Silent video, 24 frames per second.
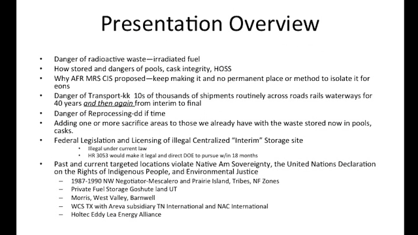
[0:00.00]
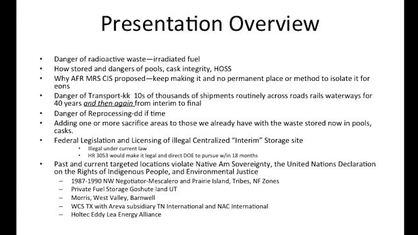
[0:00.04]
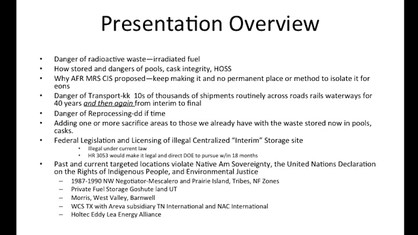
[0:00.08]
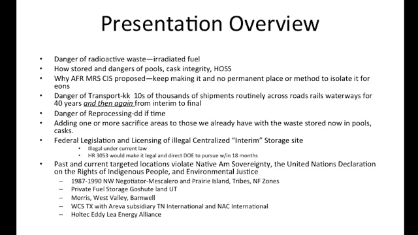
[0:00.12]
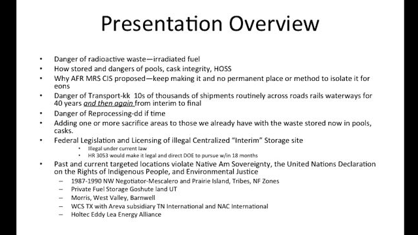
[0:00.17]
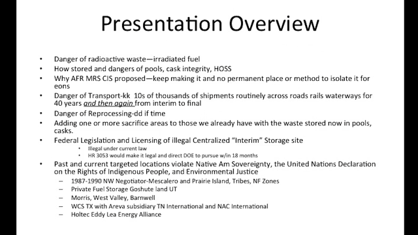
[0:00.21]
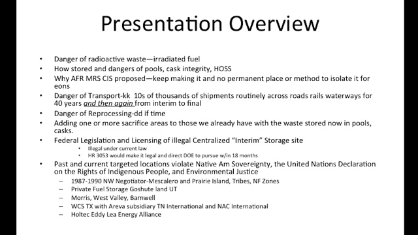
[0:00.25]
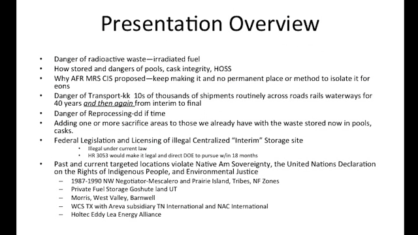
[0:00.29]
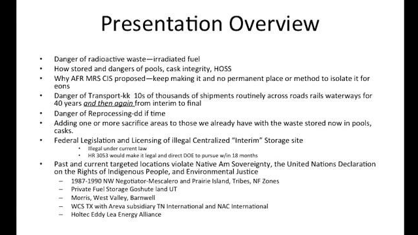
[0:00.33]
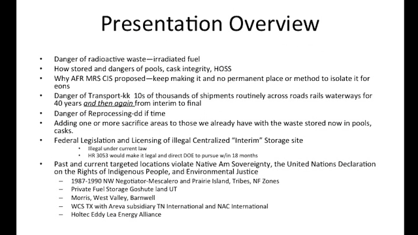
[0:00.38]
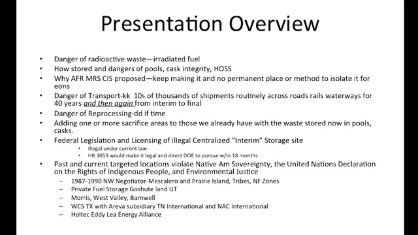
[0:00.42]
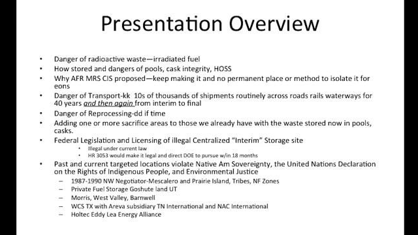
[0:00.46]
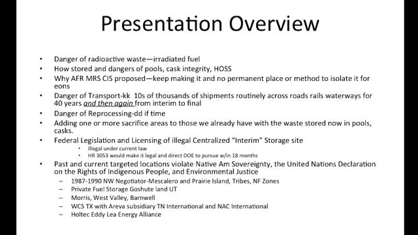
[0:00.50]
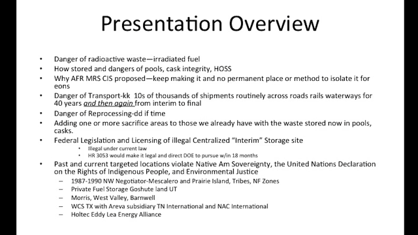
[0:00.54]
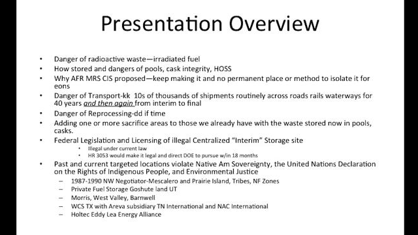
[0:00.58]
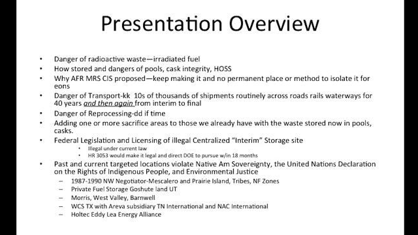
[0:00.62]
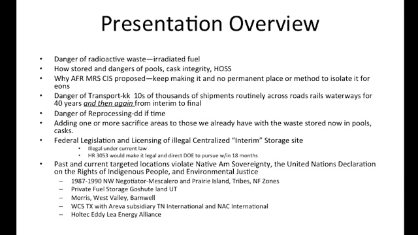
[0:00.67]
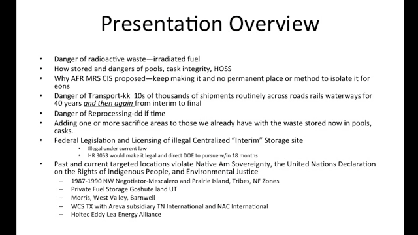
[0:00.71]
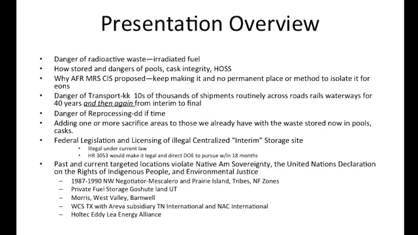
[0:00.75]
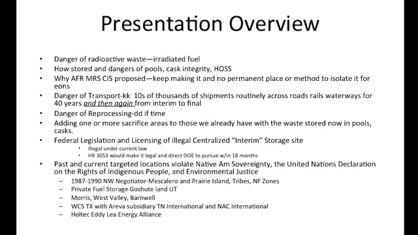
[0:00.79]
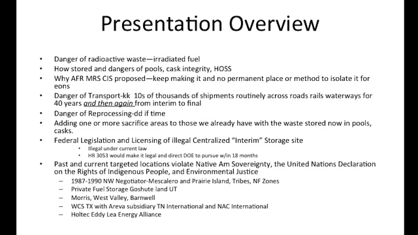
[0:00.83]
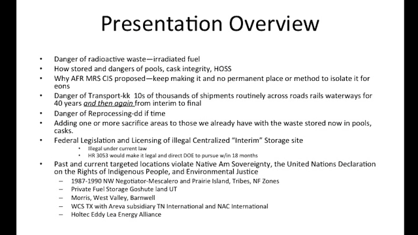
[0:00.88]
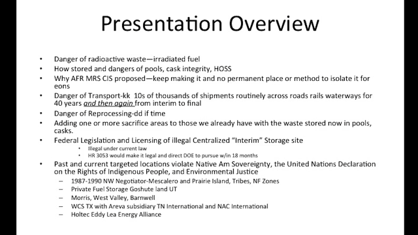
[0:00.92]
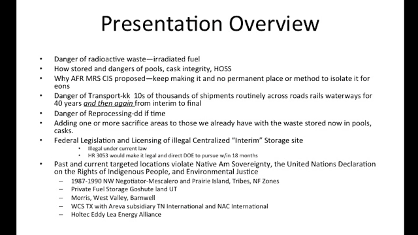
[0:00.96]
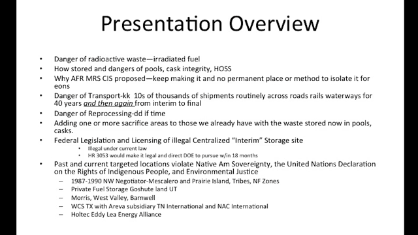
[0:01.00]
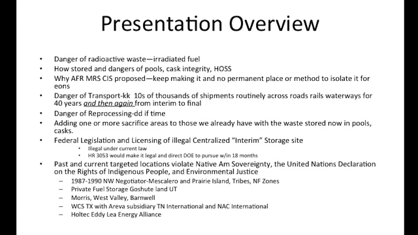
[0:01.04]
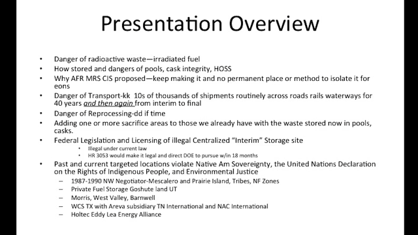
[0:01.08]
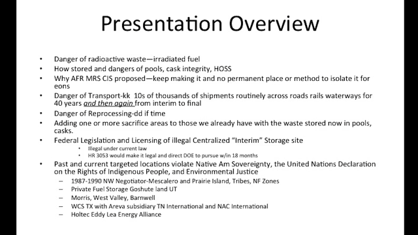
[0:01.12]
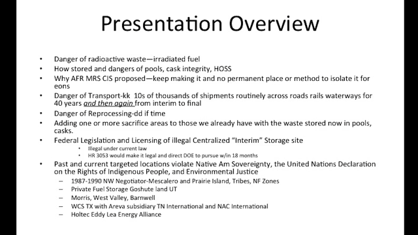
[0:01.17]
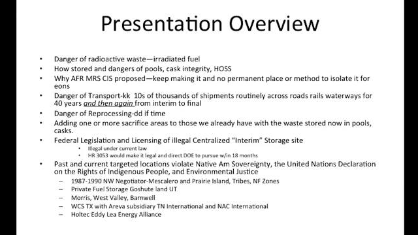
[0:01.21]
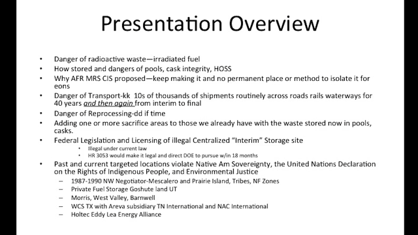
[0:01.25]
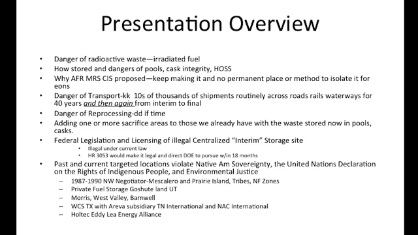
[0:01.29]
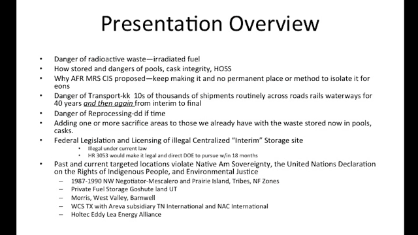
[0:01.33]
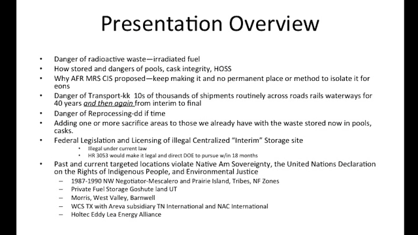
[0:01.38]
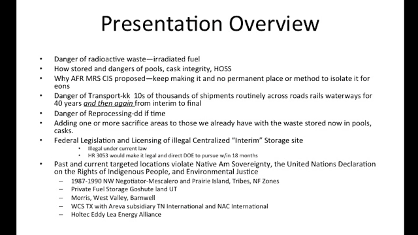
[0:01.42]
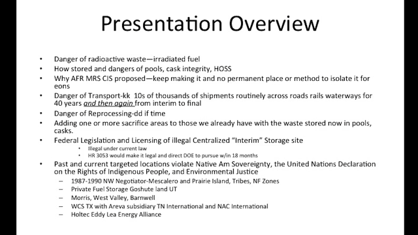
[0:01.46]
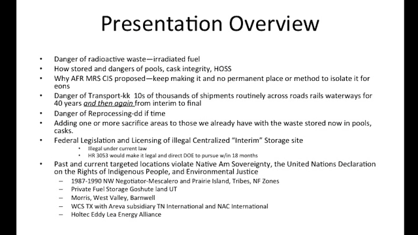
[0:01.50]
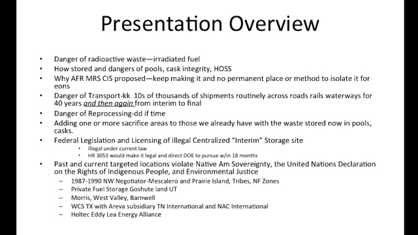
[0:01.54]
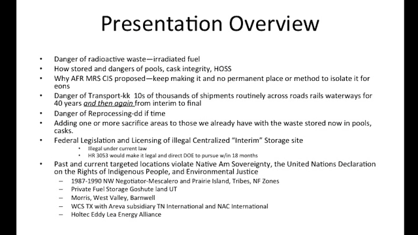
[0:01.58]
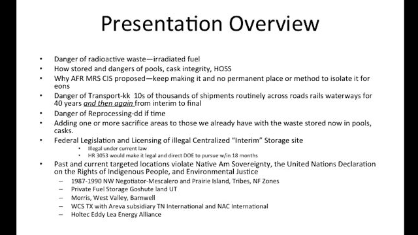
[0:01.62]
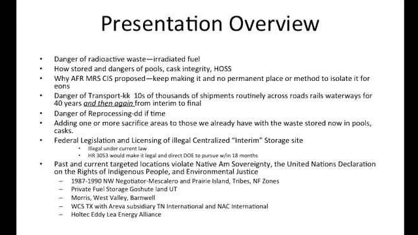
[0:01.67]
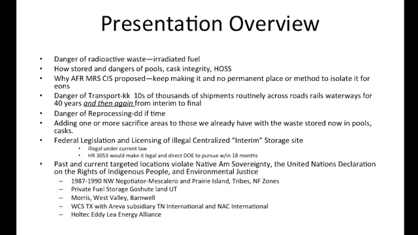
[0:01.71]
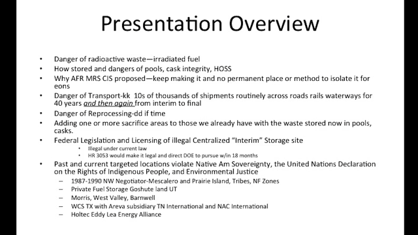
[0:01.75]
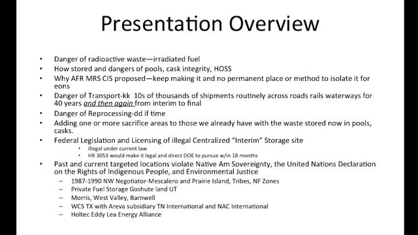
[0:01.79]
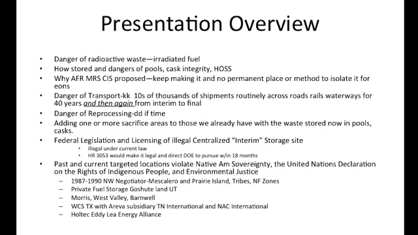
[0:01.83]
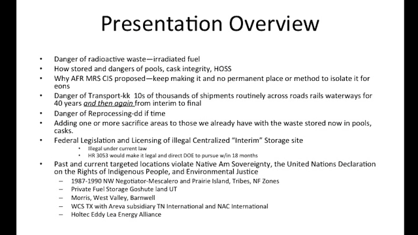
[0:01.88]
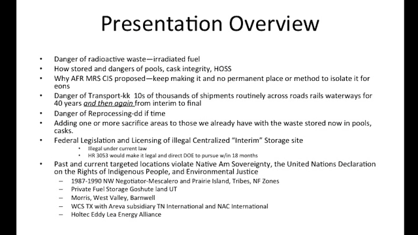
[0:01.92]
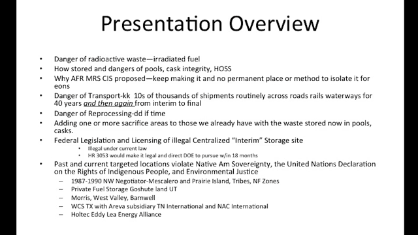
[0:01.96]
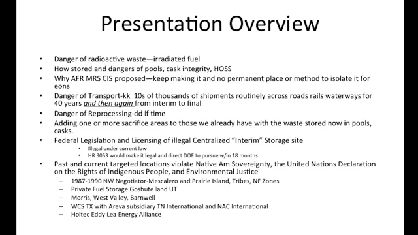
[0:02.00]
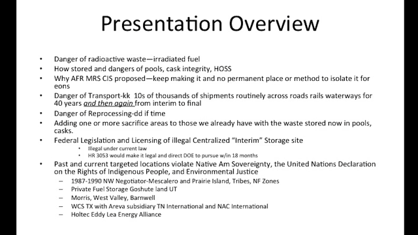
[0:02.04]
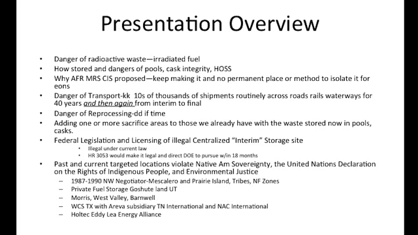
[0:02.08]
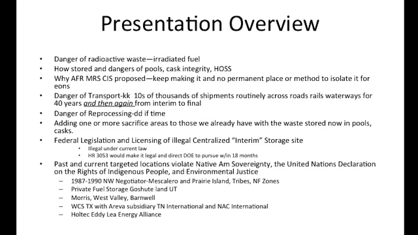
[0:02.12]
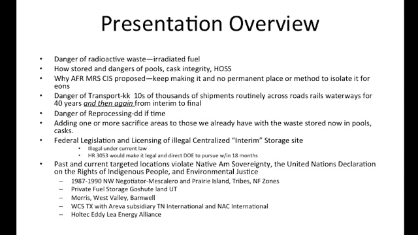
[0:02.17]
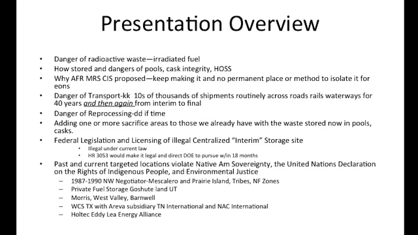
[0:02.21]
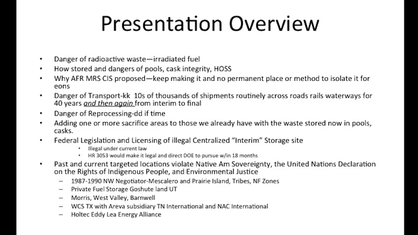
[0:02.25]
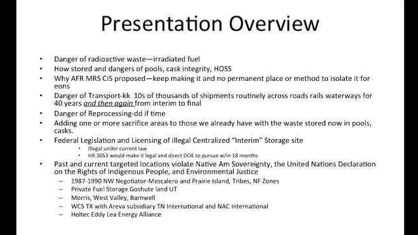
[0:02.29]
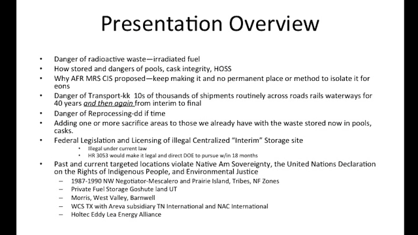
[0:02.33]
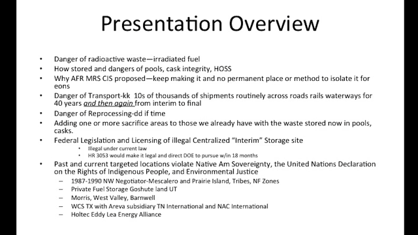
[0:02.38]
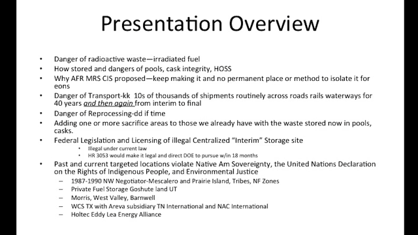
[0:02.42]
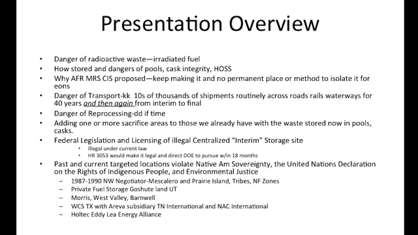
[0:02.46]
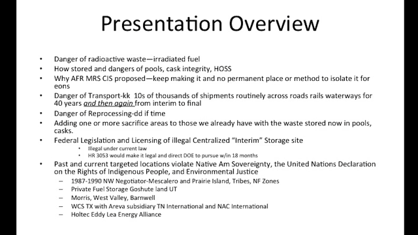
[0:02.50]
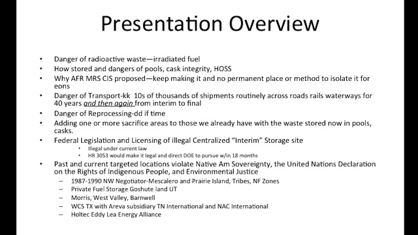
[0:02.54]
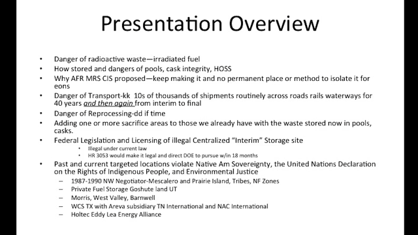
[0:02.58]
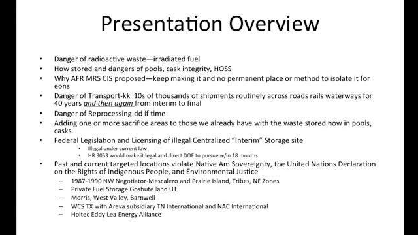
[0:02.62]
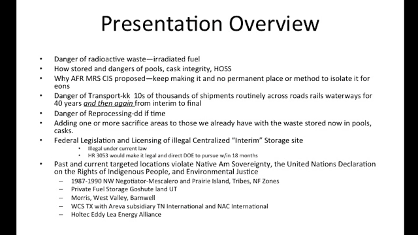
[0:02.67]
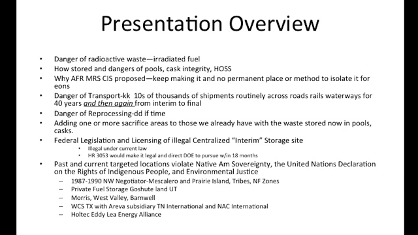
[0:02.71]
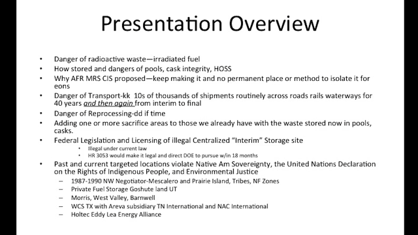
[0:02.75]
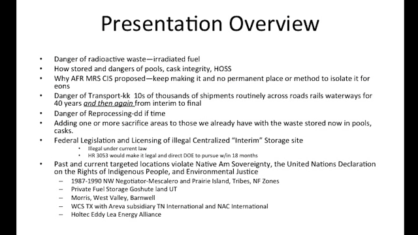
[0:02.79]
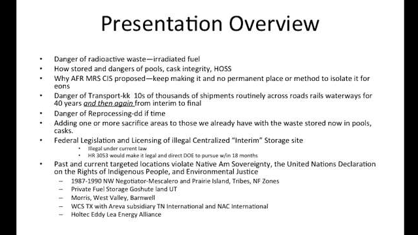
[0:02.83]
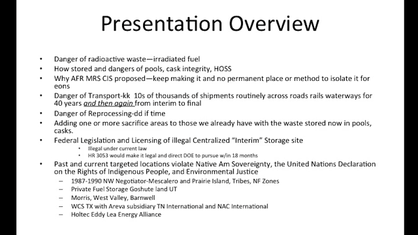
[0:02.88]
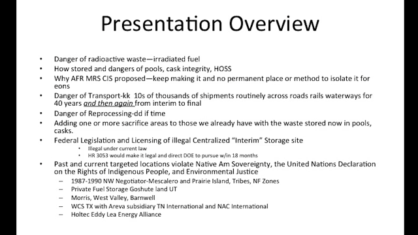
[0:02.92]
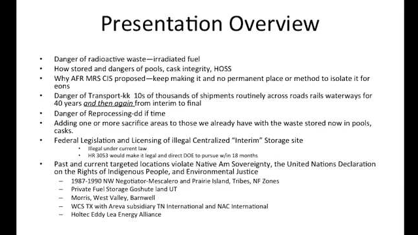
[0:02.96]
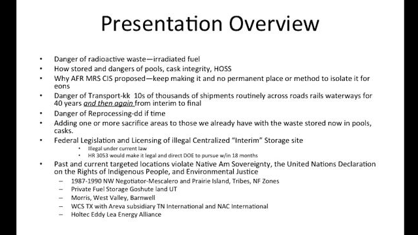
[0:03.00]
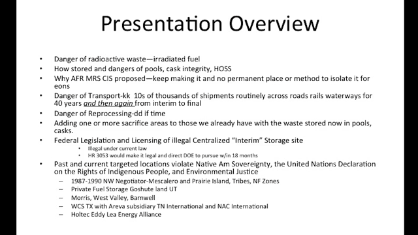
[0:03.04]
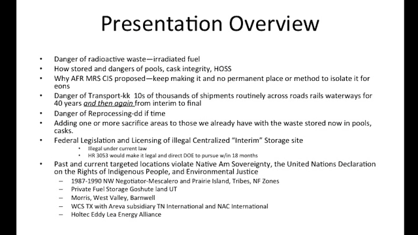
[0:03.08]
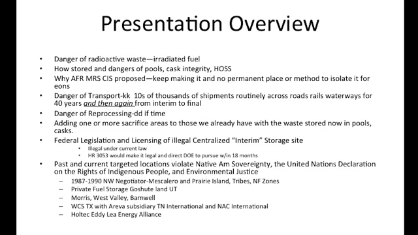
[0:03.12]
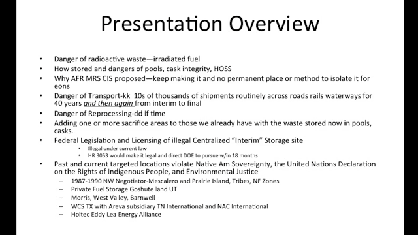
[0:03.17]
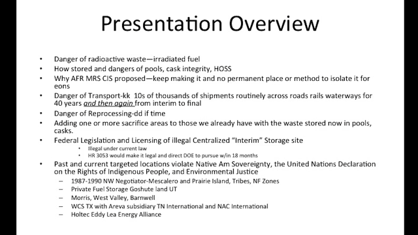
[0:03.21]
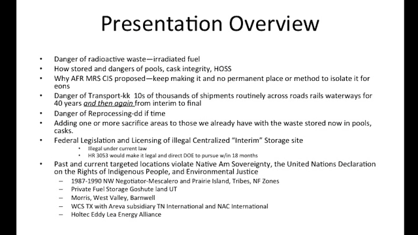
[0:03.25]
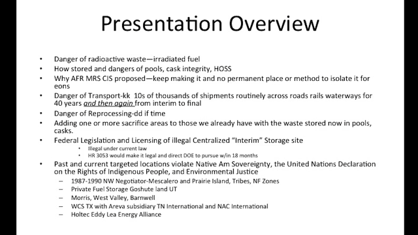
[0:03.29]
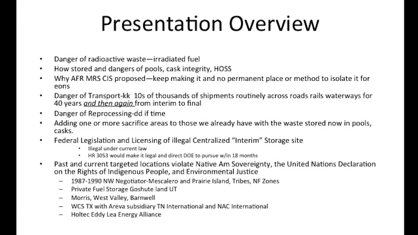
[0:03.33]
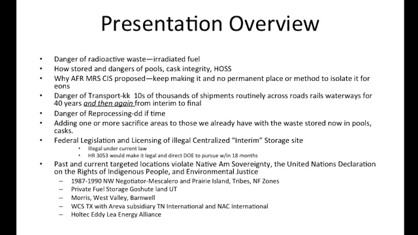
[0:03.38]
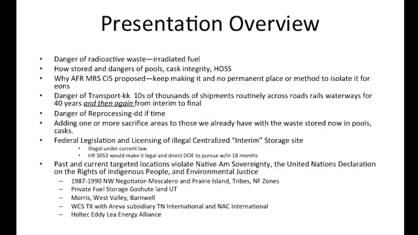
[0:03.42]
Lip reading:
(no speaker visible)